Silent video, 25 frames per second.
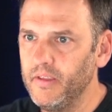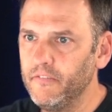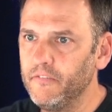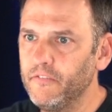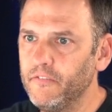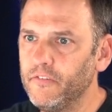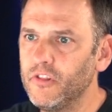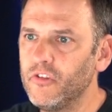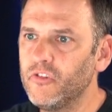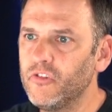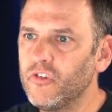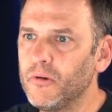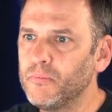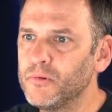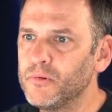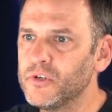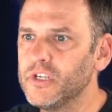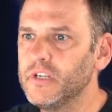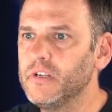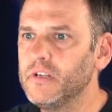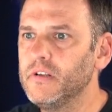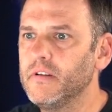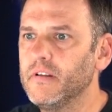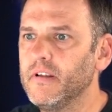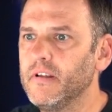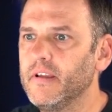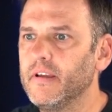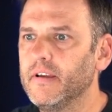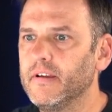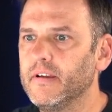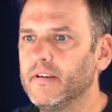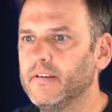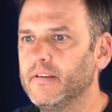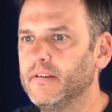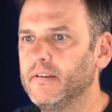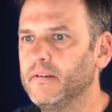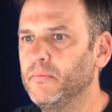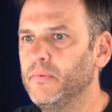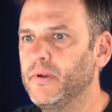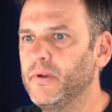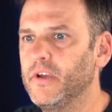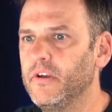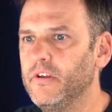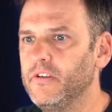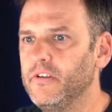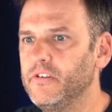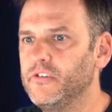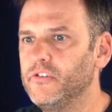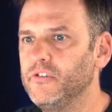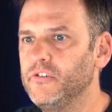For this option, we're
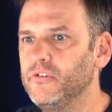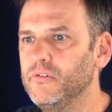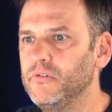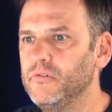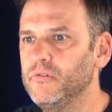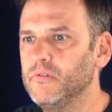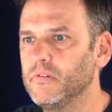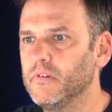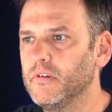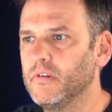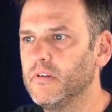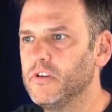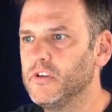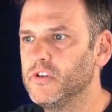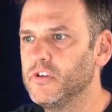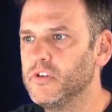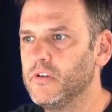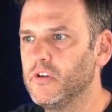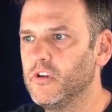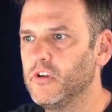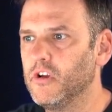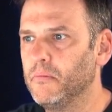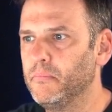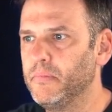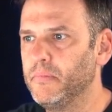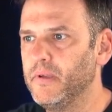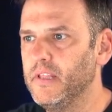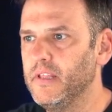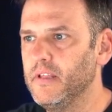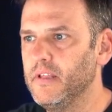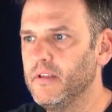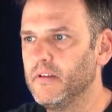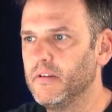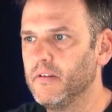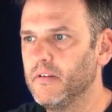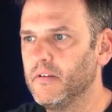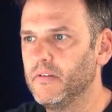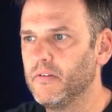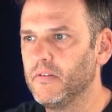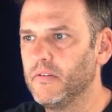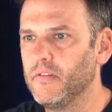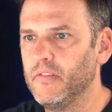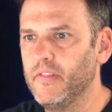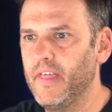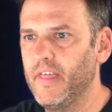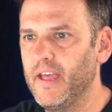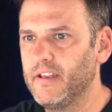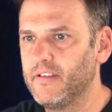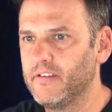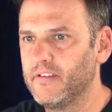going to copy
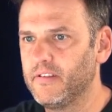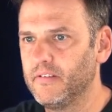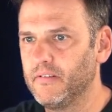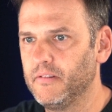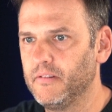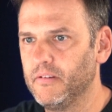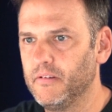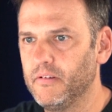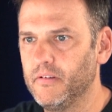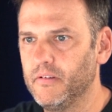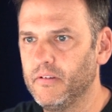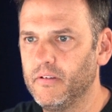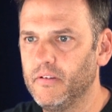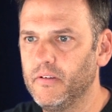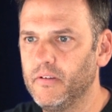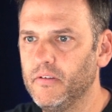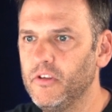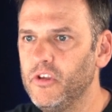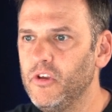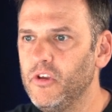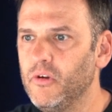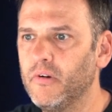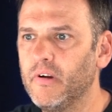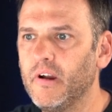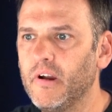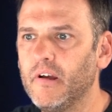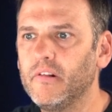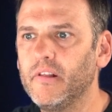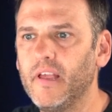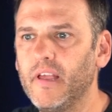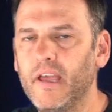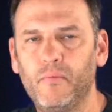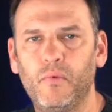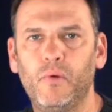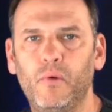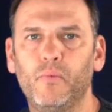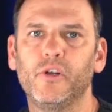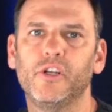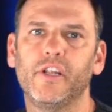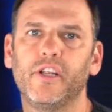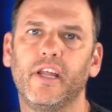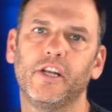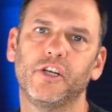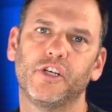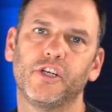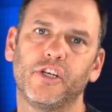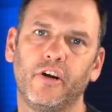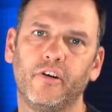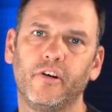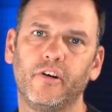that URL and we would
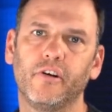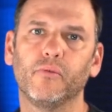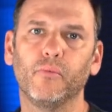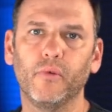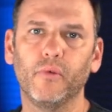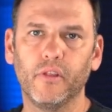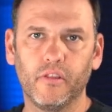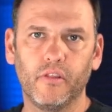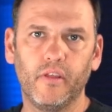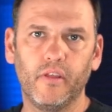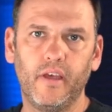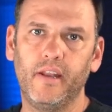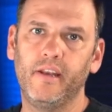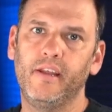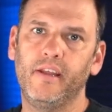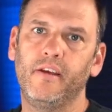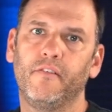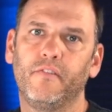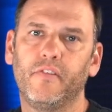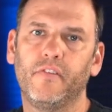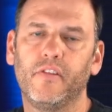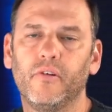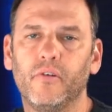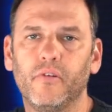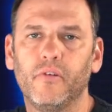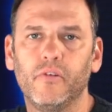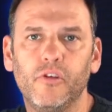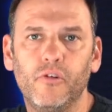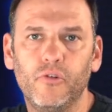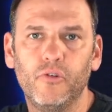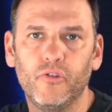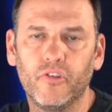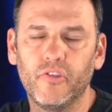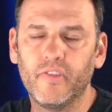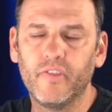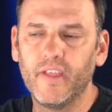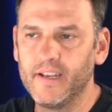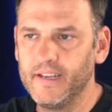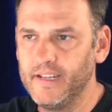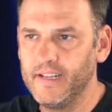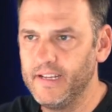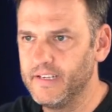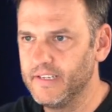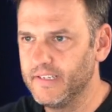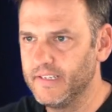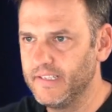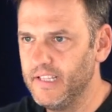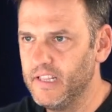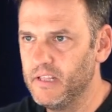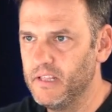then share it with any of the users that
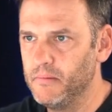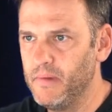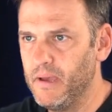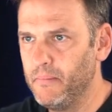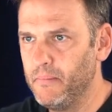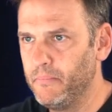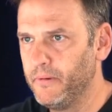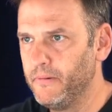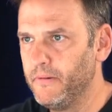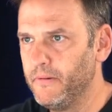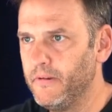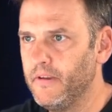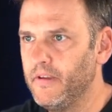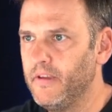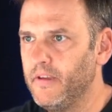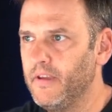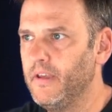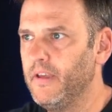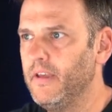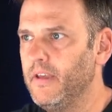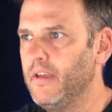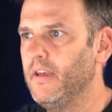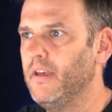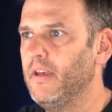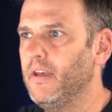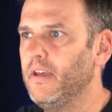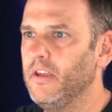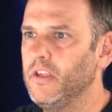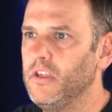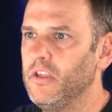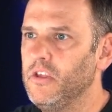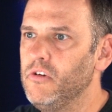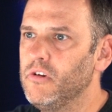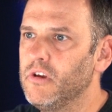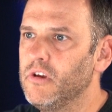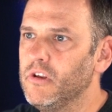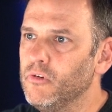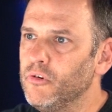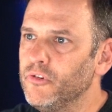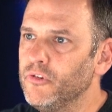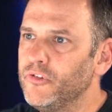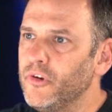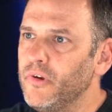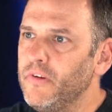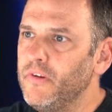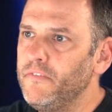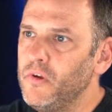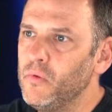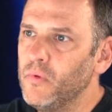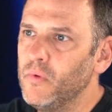need to see the map. You can
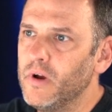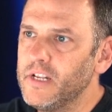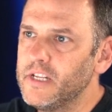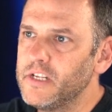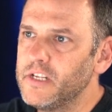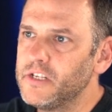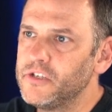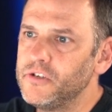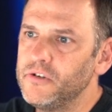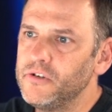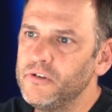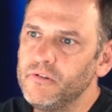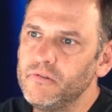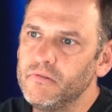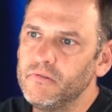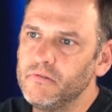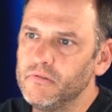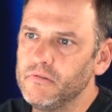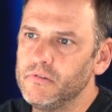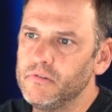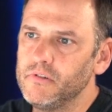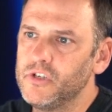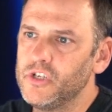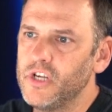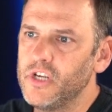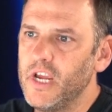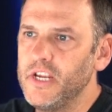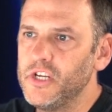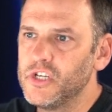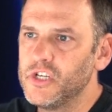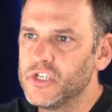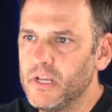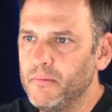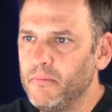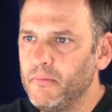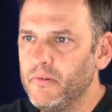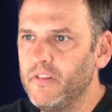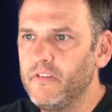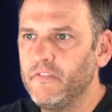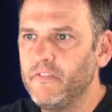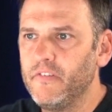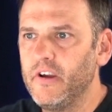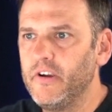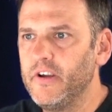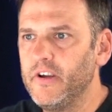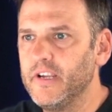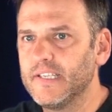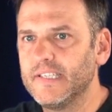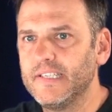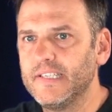also, if you wanted to, change some of the
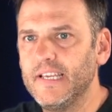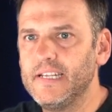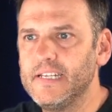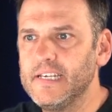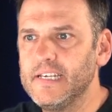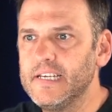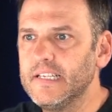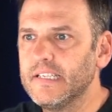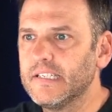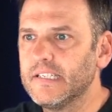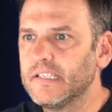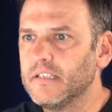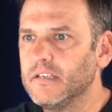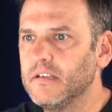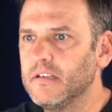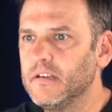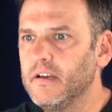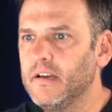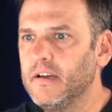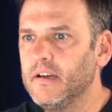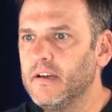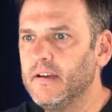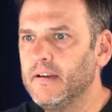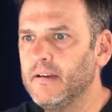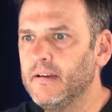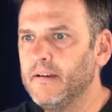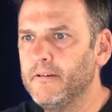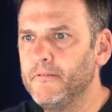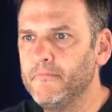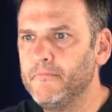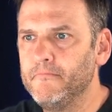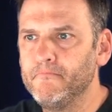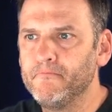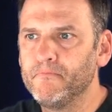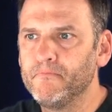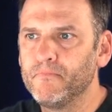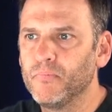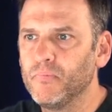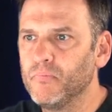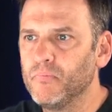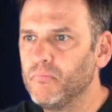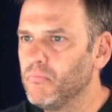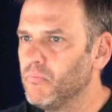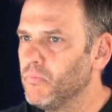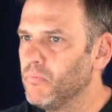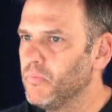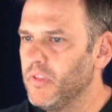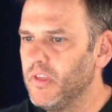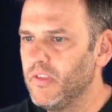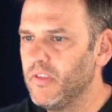various settings.
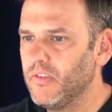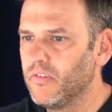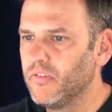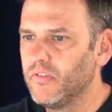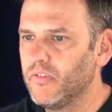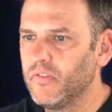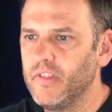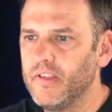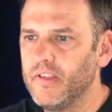There's